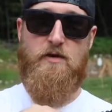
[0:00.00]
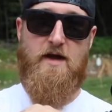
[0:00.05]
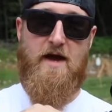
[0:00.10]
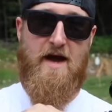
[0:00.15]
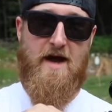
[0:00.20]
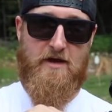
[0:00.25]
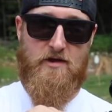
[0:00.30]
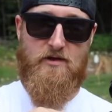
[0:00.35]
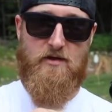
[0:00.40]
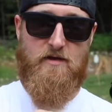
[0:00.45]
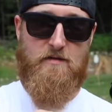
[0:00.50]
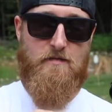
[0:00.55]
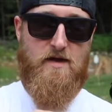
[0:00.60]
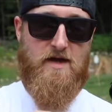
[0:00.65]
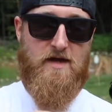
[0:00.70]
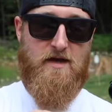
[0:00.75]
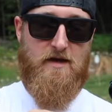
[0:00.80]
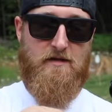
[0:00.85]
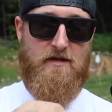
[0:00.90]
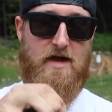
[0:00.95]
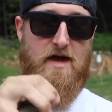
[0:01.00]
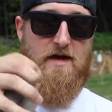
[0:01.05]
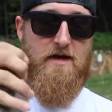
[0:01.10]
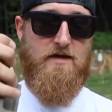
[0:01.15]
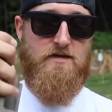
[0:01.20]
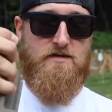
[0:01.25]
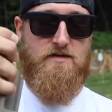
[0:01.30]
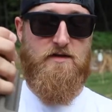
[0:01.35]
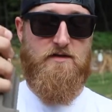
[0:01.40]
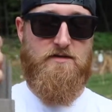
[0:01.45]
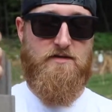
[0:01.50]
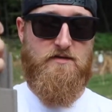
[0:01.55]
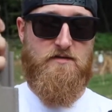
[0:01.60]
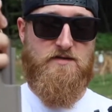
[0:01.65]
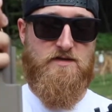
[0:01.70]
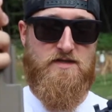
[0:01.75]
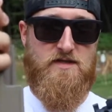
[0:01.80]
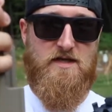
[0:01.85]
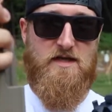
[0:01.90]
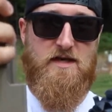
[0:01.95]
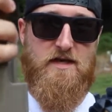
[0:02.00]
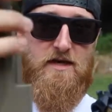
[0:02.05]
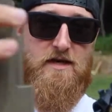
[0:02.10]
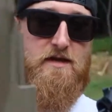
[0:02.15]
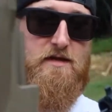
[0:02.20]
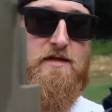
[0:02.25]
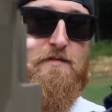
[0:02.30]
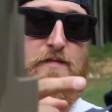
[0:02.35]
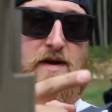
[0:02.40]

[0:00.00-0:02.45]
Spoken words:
would actually make it a lot easier to see the